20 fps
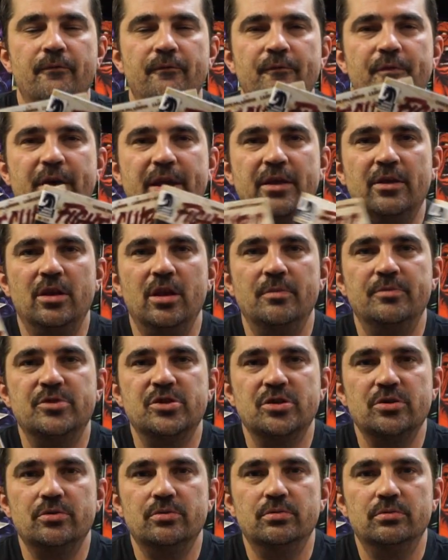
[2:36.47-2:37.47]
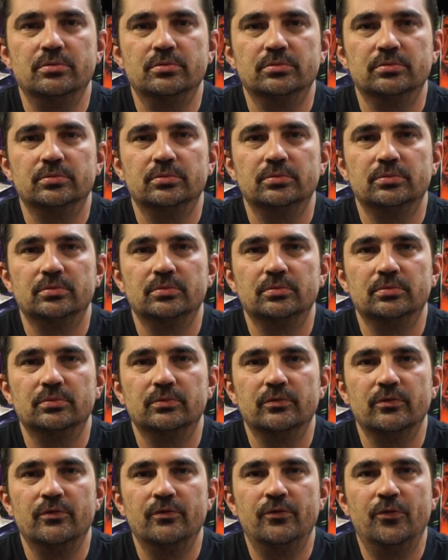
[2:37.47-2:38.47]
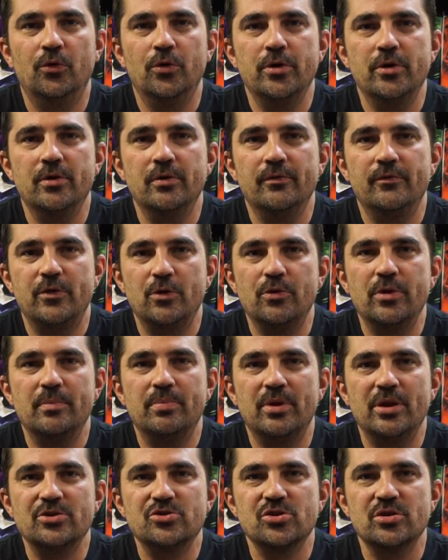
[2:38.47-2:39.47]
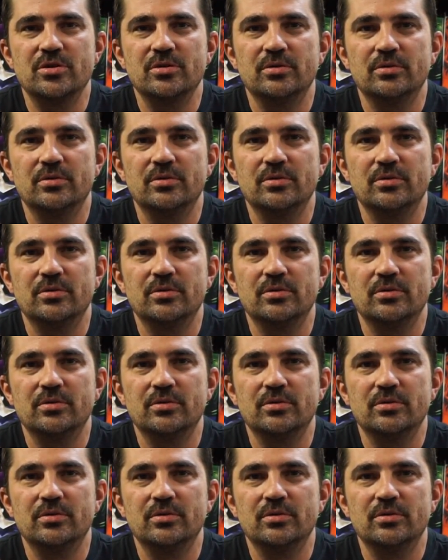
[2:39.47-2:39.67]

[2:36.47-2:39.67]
Fight Club 2 for your viewing pleasure.